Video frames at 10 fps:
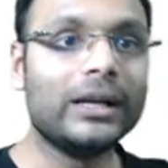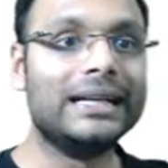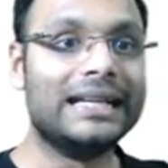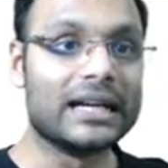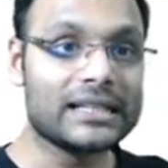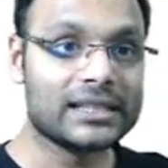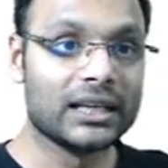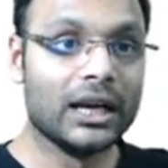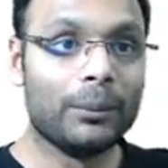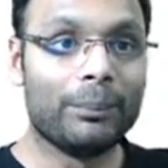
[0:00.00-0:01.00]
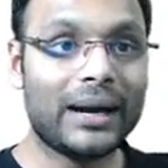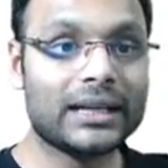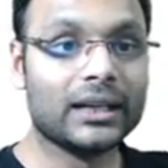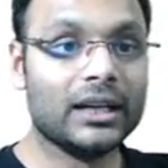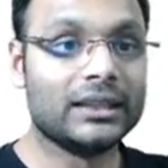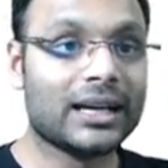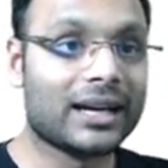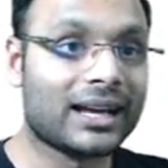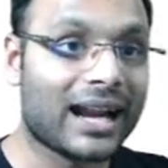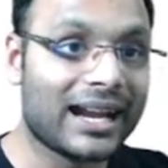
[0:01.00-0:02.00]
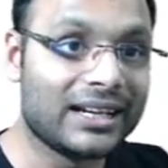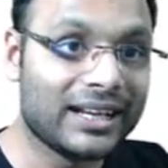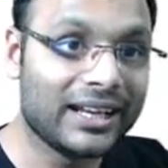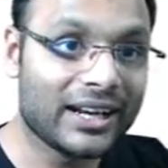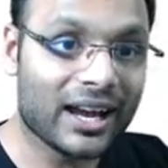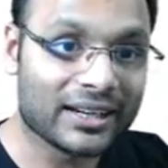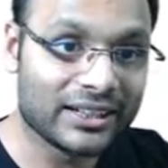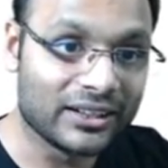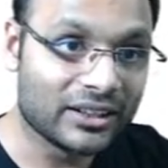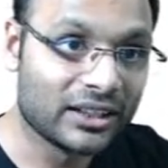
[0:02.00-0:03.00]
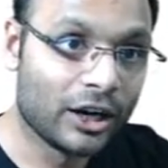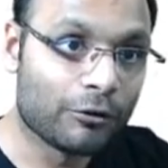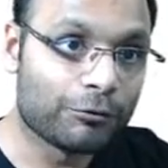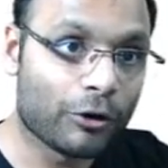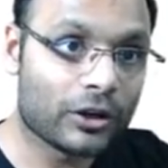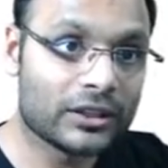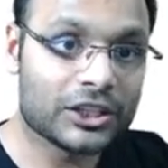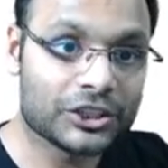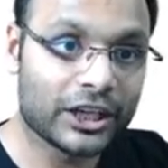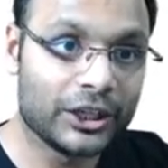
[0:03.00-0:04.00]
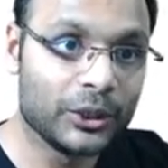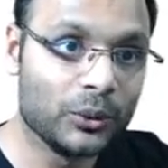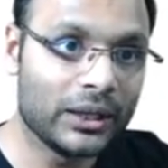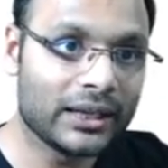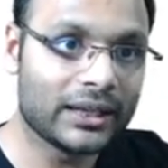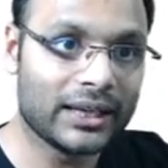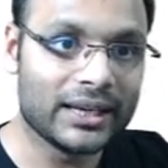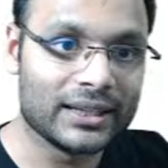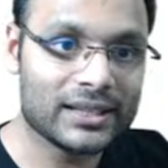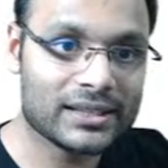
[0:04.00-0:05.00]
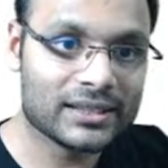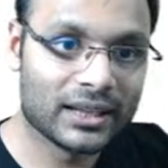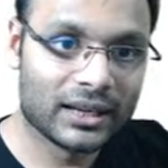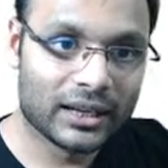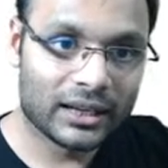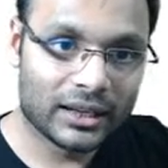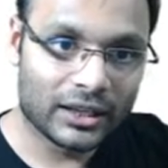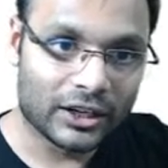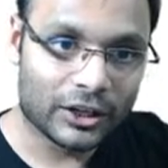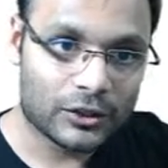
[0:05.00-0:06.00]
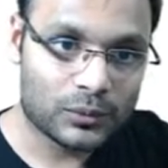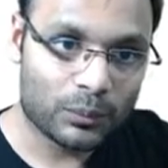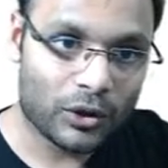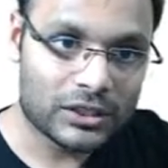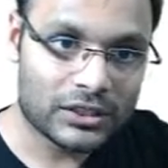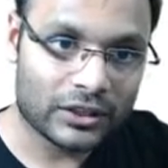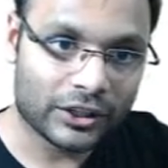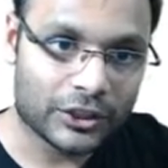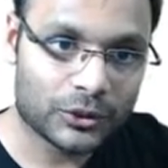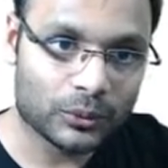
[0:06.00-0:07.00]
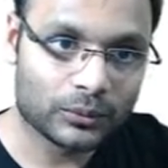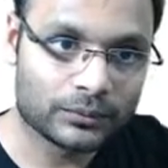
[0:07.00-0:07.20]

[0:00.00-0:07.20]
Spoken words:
it does, but the criteria here for the scheduling is response ratio.